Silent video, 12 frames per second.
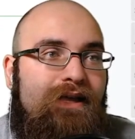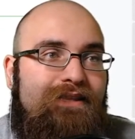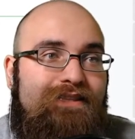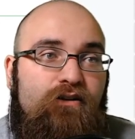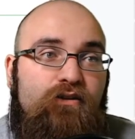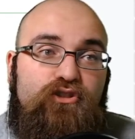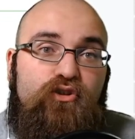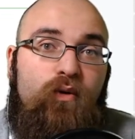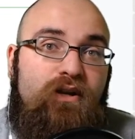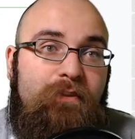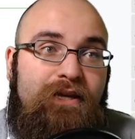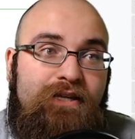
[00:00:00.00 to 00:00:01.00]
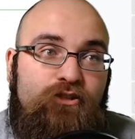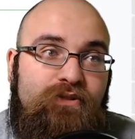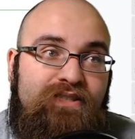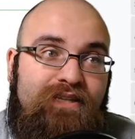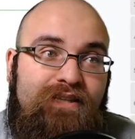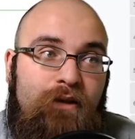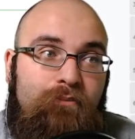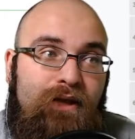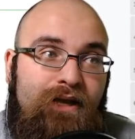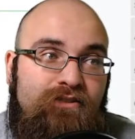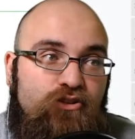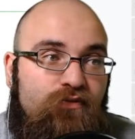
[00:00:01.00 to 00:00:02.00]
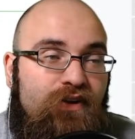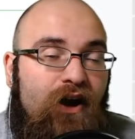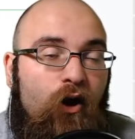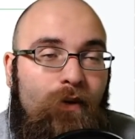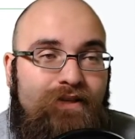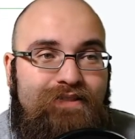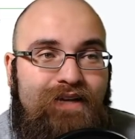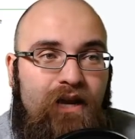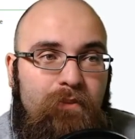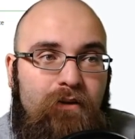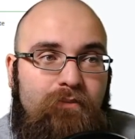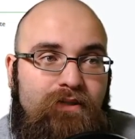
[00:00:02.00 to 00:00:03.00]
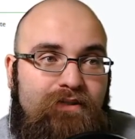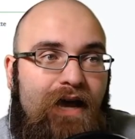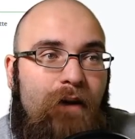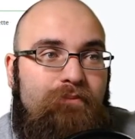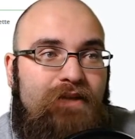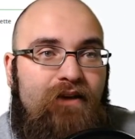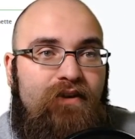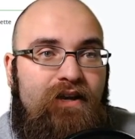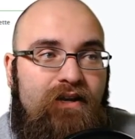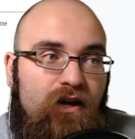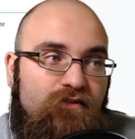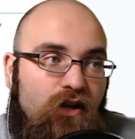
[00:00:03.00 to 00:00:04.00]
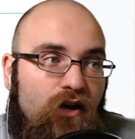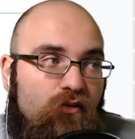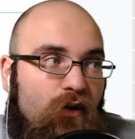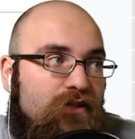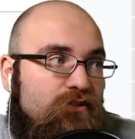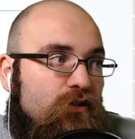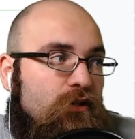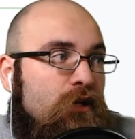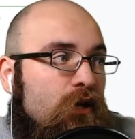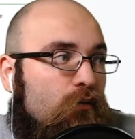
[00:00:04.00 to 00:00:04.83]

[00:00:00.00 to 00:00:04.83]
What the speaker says: There is going to be injuries that take place. You've always got to be able to adapt, have handcuffs on roster.